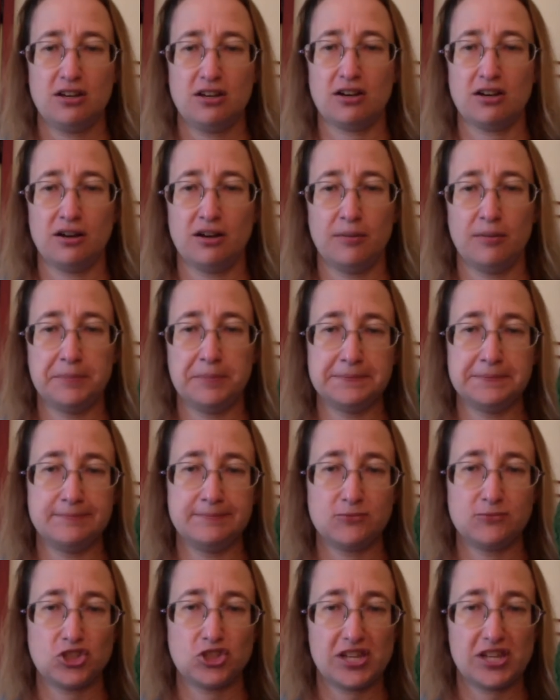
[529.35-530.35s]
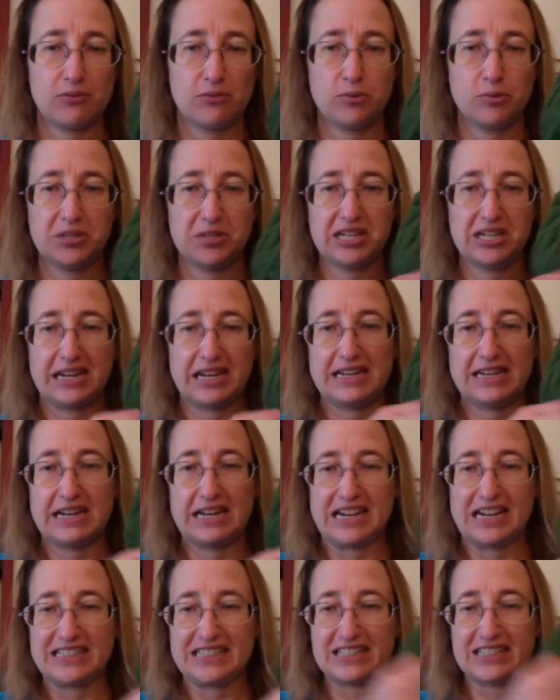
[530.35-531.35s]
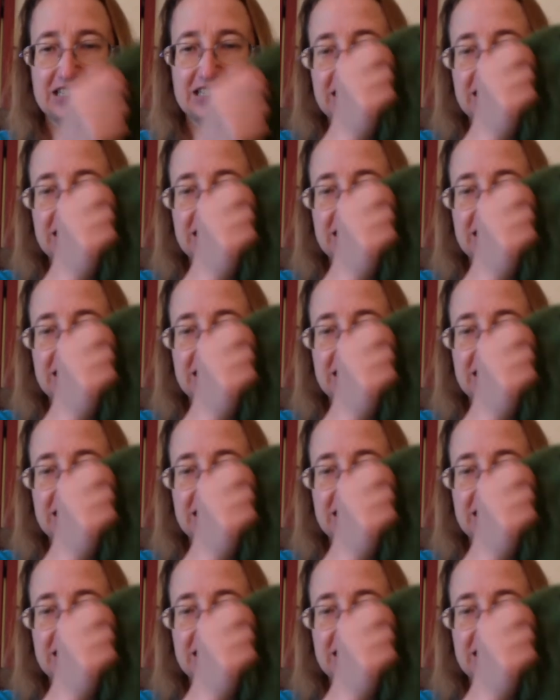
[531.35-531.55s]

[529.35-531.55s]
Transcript: So that will be a nice